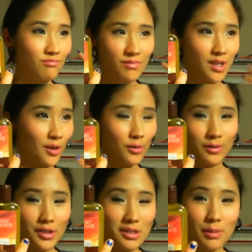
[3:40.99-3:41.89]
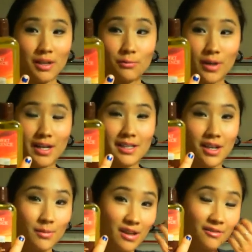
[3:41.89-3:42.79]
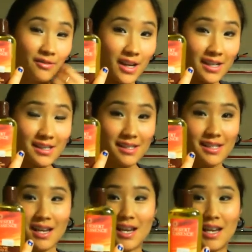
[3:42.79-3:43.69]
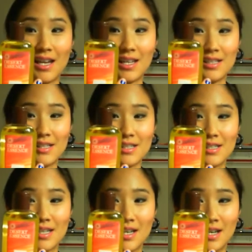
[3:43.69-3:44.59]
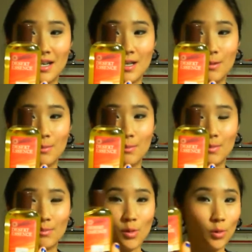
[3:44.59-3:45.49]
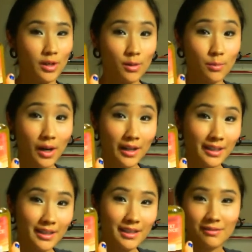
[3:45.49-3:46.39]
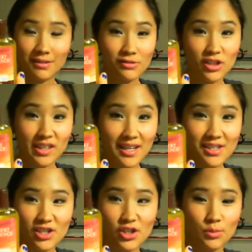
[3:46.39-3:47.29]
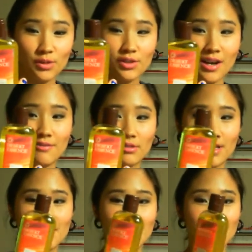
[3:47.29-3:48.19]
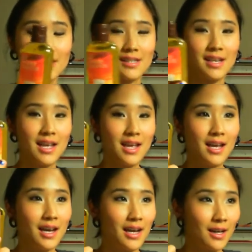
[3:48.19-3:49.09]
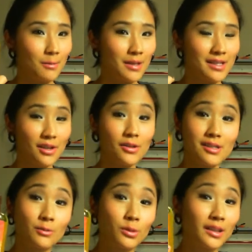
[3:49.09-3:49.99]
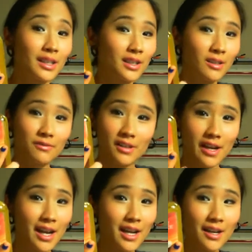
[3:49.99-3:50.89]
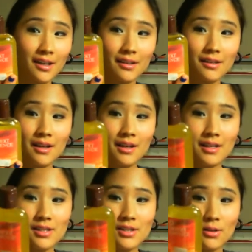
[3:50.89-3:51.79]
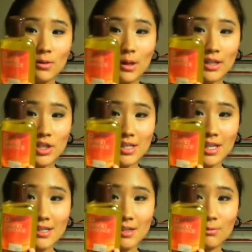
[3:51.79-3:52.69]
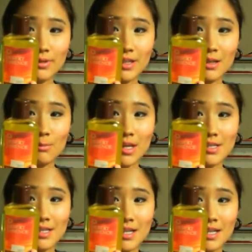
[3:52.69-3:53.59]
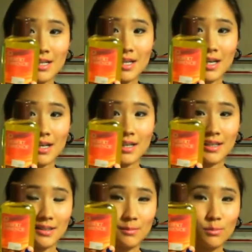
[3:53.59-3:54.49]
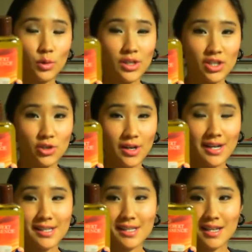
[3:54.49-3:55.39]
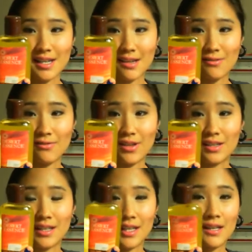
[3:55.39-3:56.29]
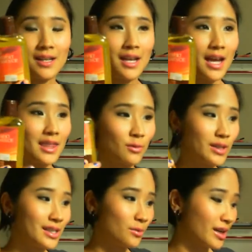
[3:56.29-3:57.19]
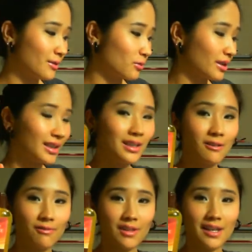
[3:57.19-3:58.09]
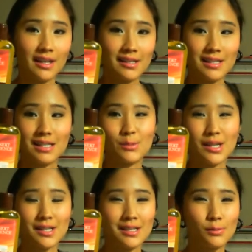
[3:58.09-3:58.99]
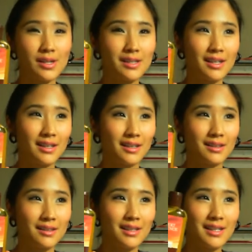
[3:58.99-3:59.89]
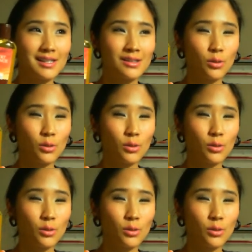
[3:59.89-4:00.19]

will just put it right on my face and or your body if your legs are super dry, for instance. It's also really good for your hair. So it just has a really amazing moisturizing feeling. And the reason why I really love this is because it's one of the least